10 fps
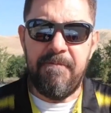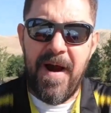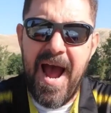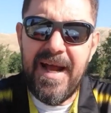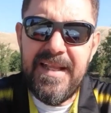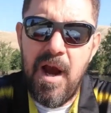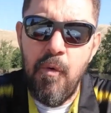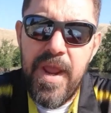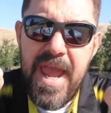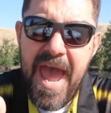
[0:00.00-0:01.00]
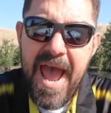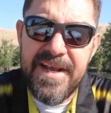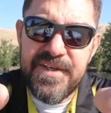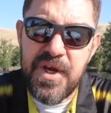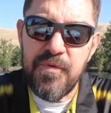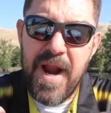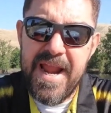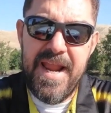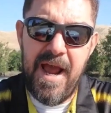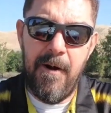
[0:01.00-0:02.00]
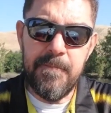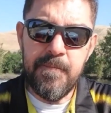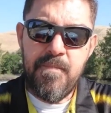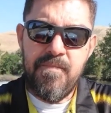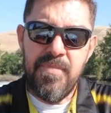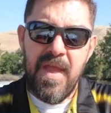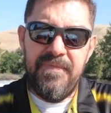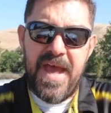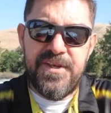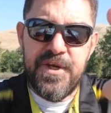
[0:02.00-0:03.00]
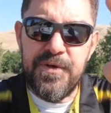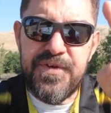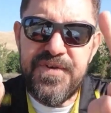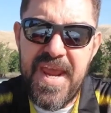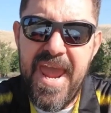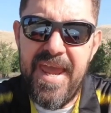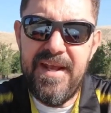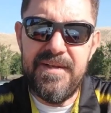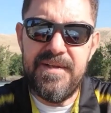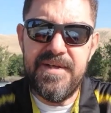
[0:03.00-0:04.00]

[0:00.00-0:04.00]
Father, we ask you right now that you send